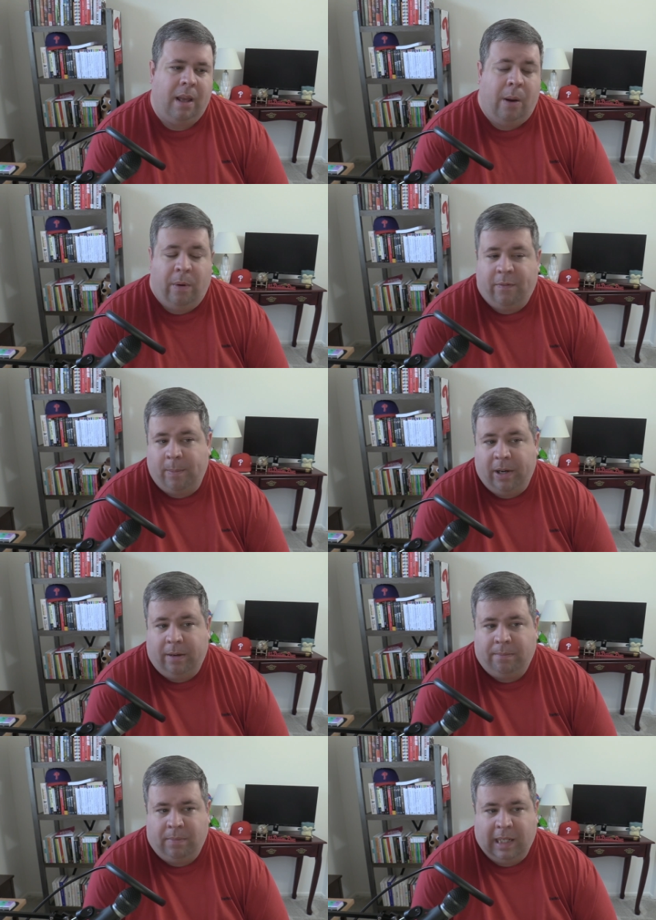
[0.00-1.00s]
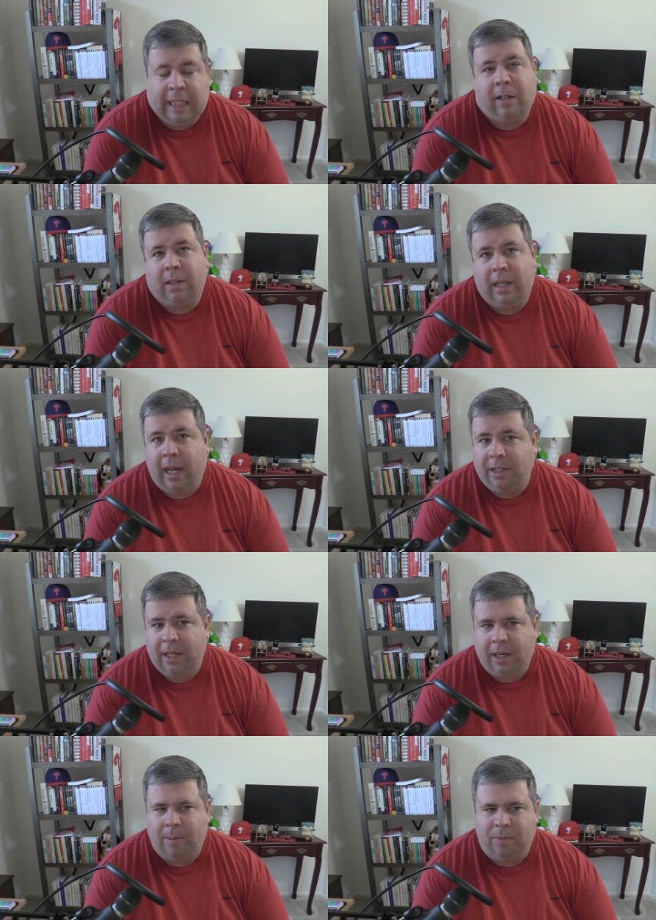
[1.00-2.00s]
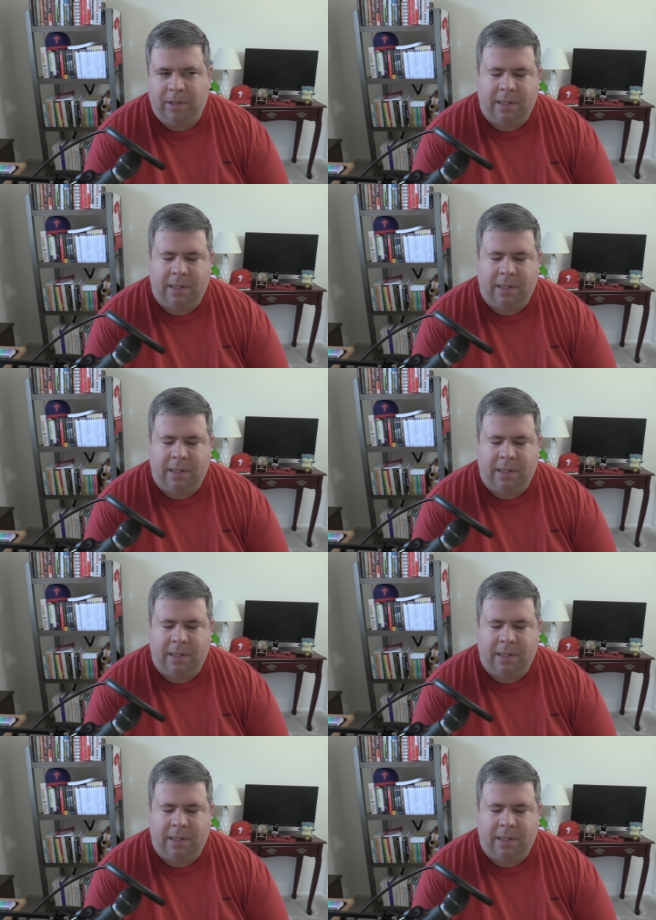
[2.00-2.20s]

went for my like yearly eye checkup, which